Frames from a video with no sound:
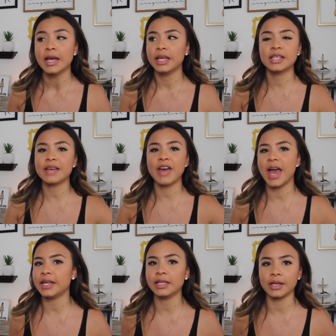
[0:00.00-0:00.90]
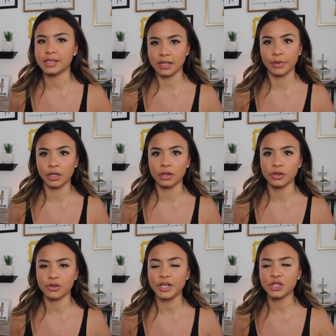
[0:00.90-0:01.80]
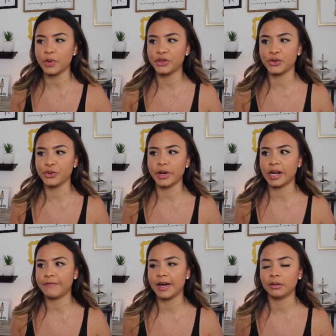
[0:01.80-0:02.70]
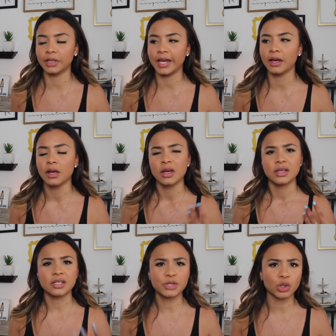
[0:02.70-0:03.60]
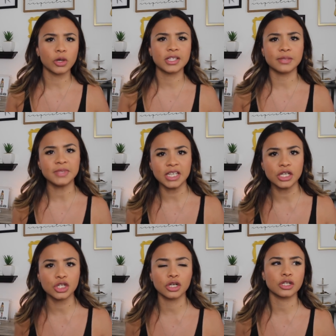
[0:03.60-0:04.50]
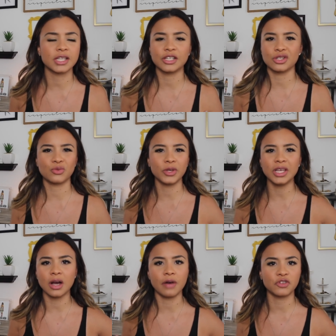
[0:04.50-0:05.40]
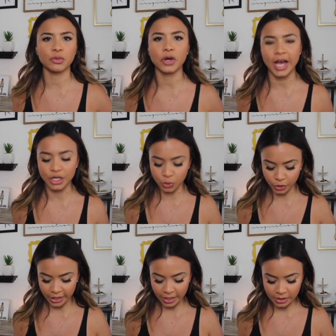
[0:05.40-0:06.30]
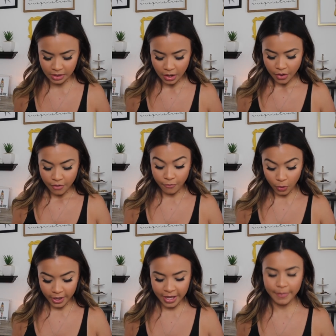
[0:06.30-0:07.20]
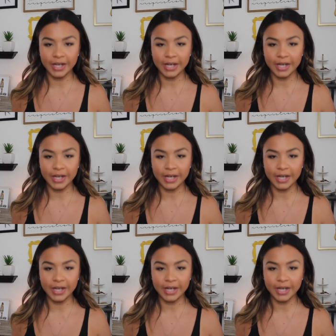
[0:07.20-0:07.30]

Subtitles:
He doesn't have any like summer clothes. So I just went through and I found like some shorts, some t-shirts, like just really comfortable casual things for him.